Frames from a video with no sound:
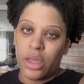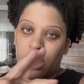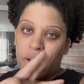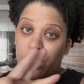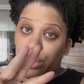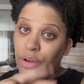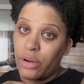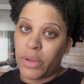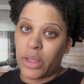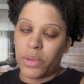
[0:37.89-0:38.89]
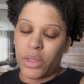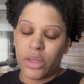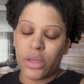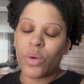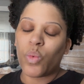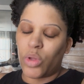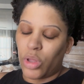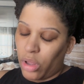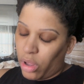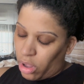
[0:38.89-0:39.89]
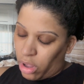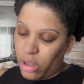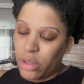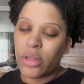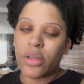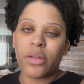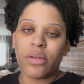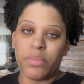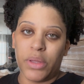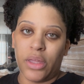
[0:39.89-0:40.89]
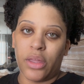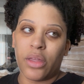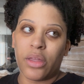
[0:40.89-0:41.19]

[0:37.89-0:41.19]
and now third baby will all be